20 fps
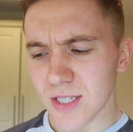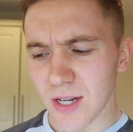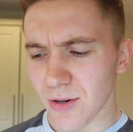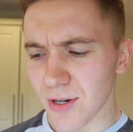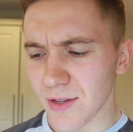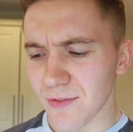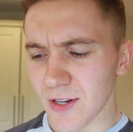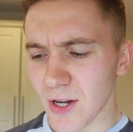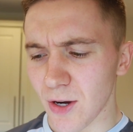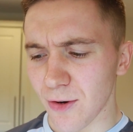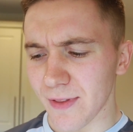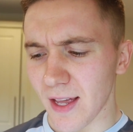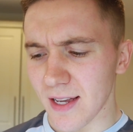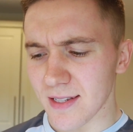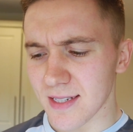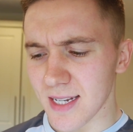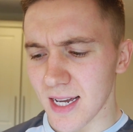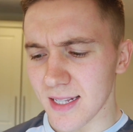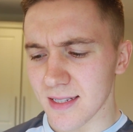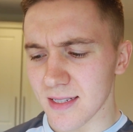don't even know if that
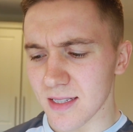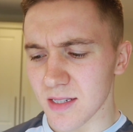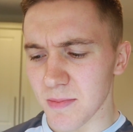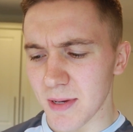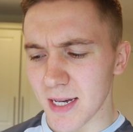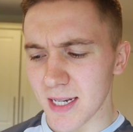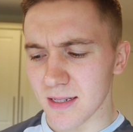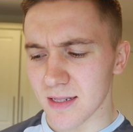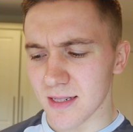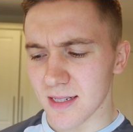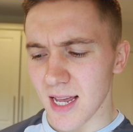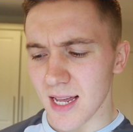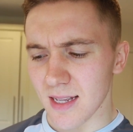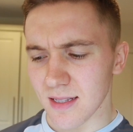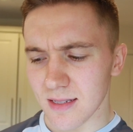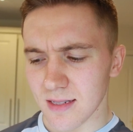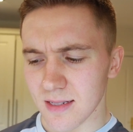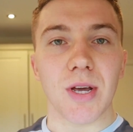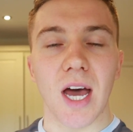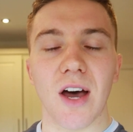sentence makes
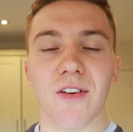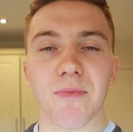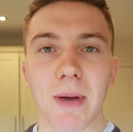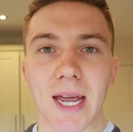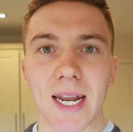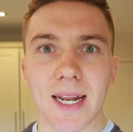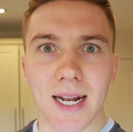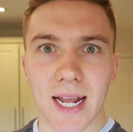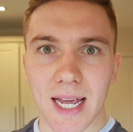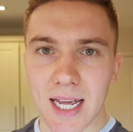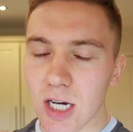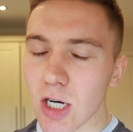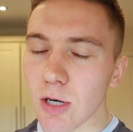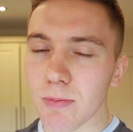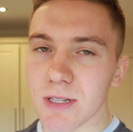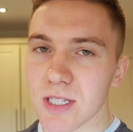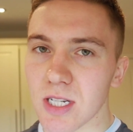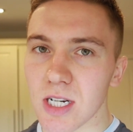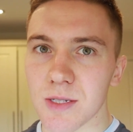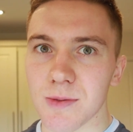sense. But yeah, I've made it a
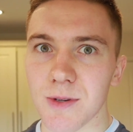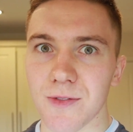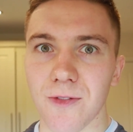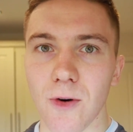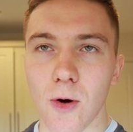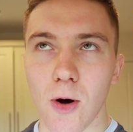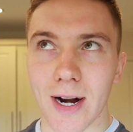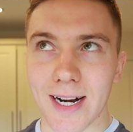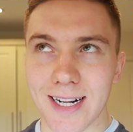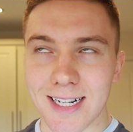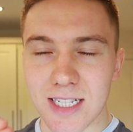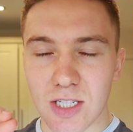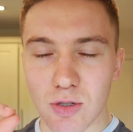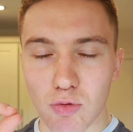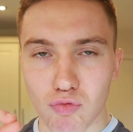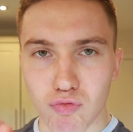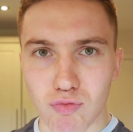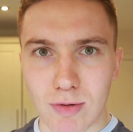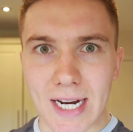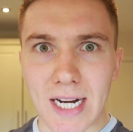couple of times before, and it is
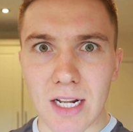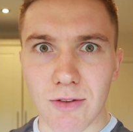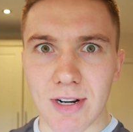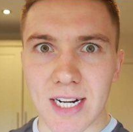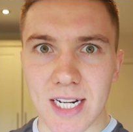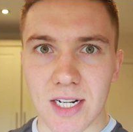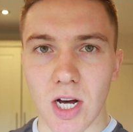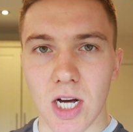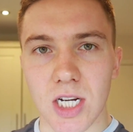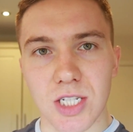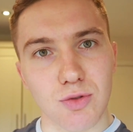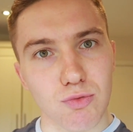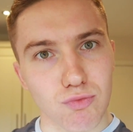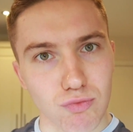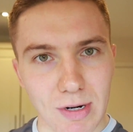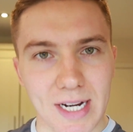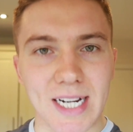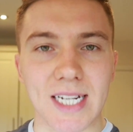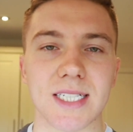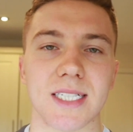really, really nice,
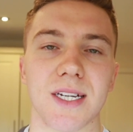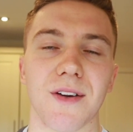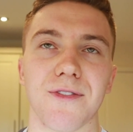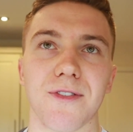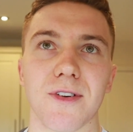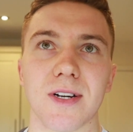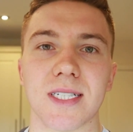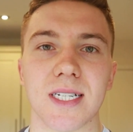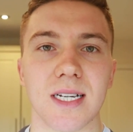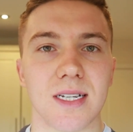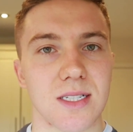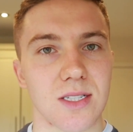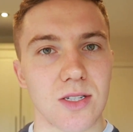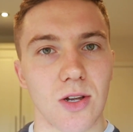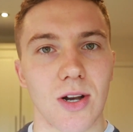really different. So